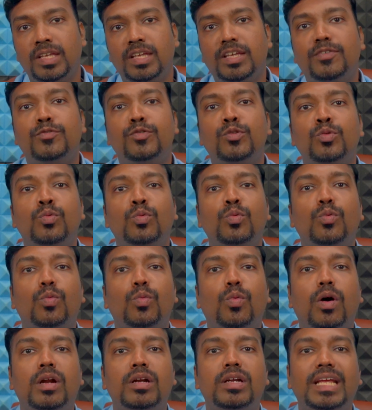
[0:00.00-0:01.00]
If you
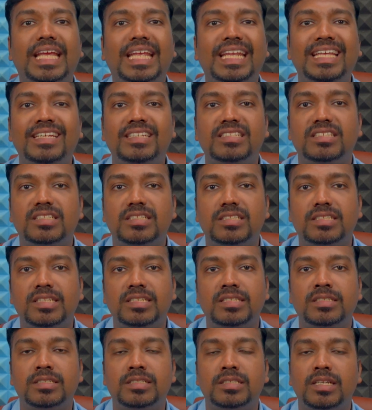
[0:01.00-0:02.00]
want any
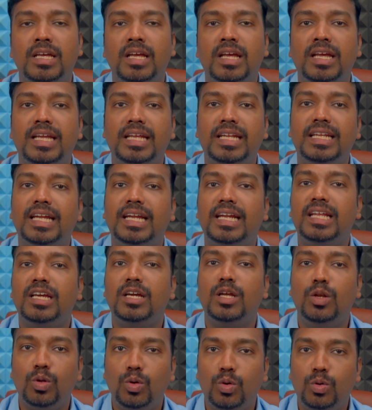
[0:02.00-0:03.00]
assistance in getting
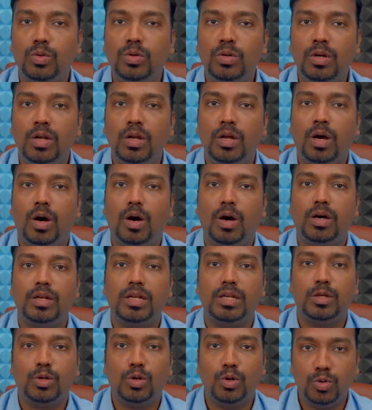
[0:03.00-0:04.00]
a loan
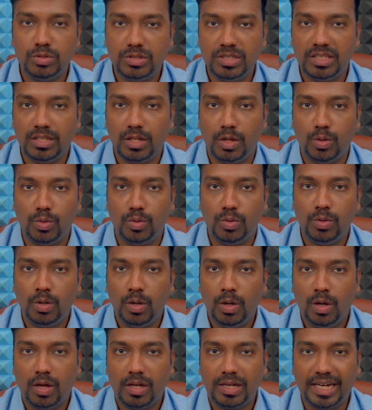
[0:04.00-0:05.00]
or closing the loan
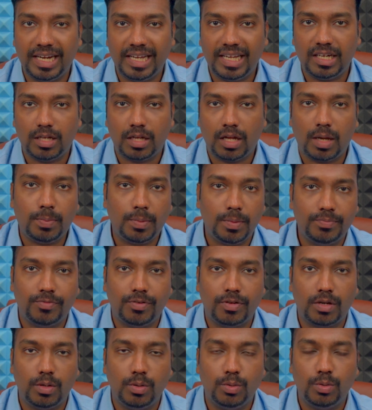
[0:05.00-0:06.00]
or getting a top up
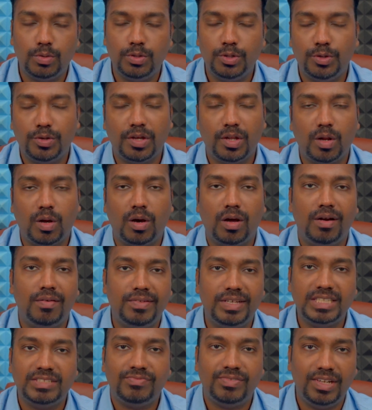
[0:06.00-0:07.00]
for a loan, you can
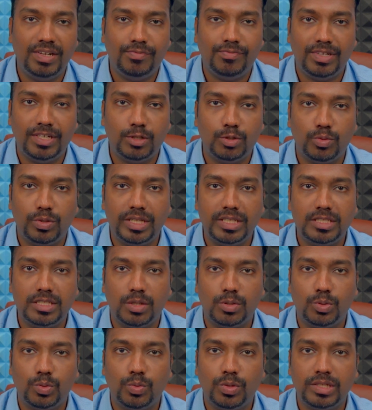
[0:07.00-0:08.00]
always feel free to reach
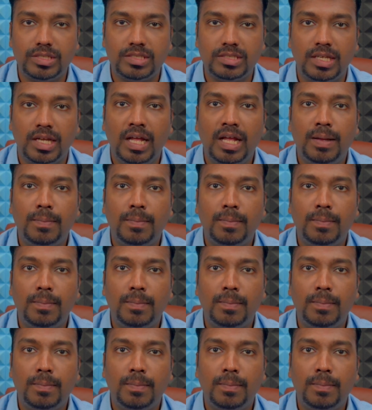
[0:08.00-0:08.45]
out to us